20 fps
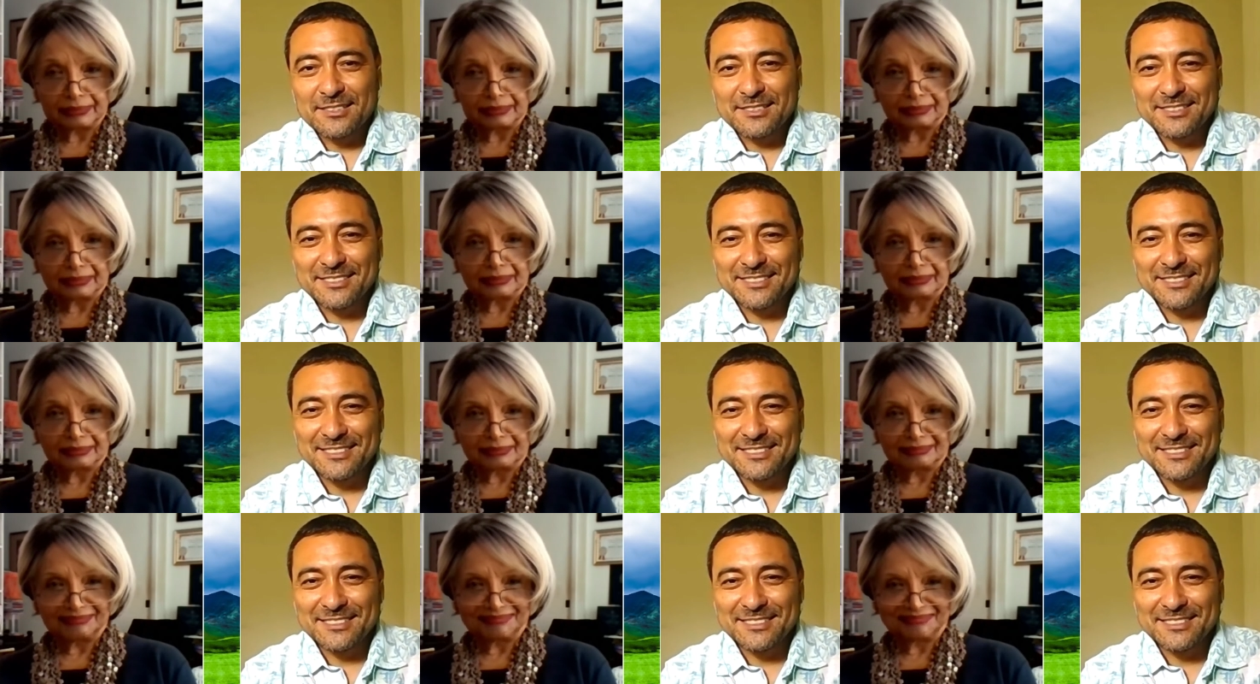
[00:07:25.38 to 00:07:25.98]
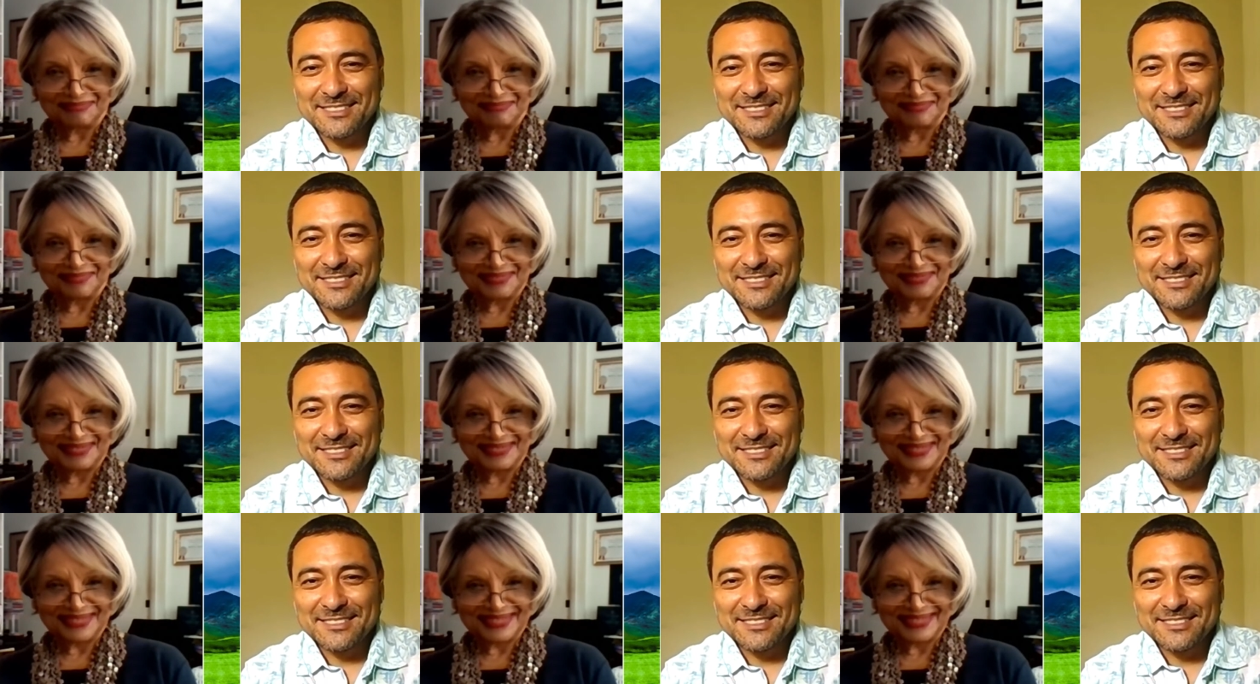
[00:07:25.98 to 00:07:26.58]

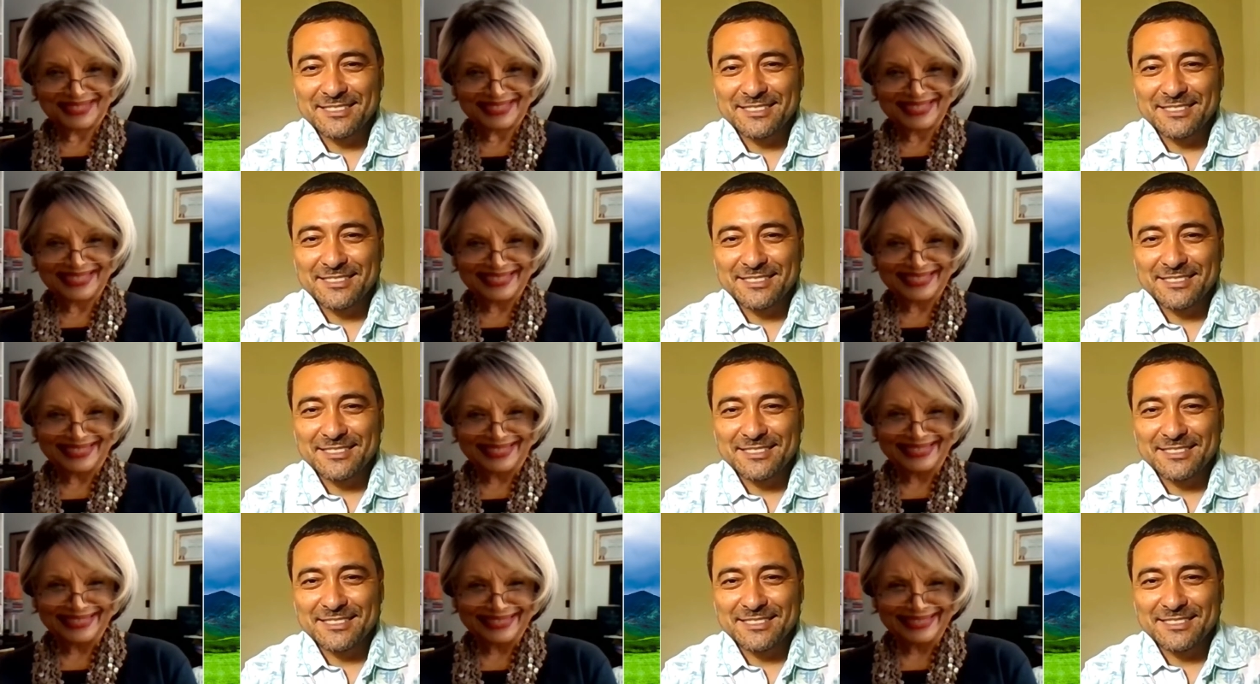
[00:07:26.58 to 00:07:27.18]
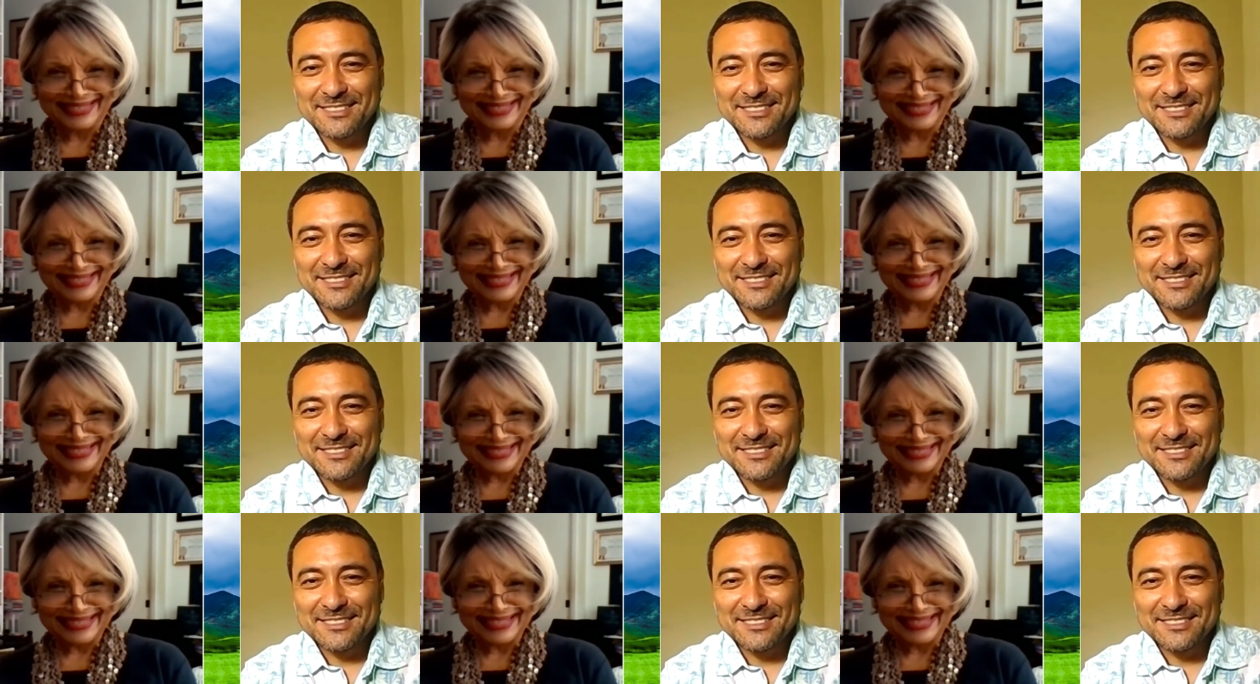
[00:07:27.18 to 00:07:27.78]

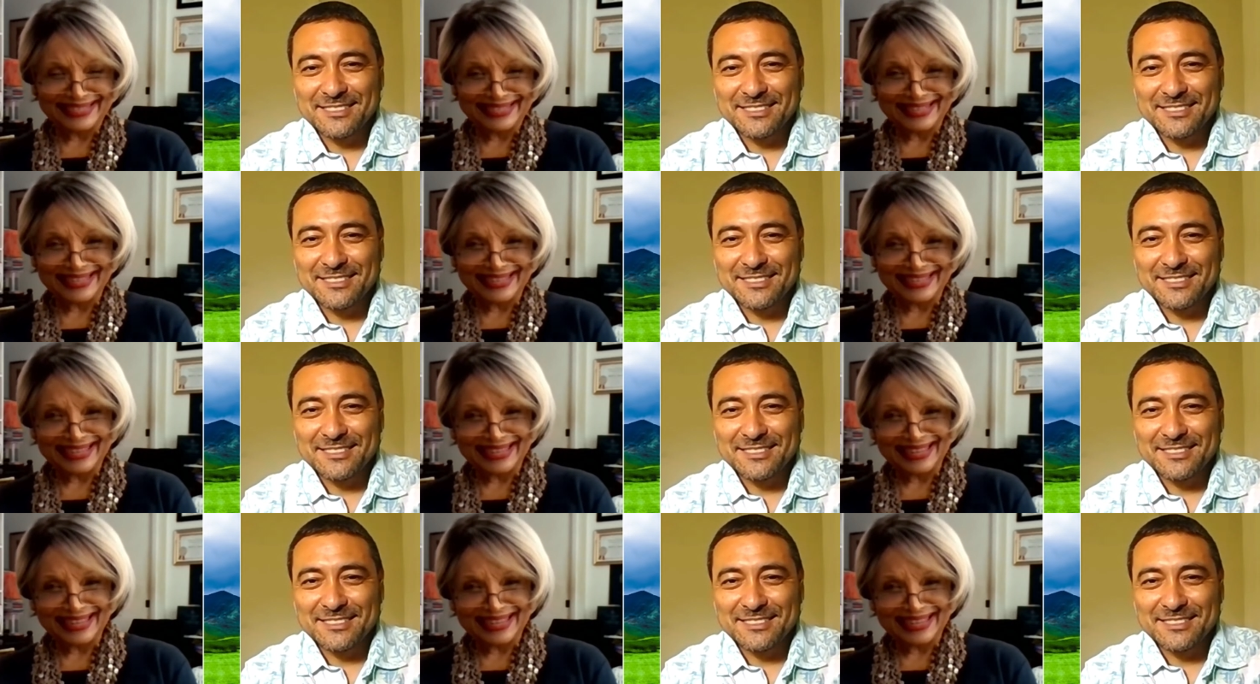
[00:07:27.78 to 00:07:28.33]
Nobody speaks.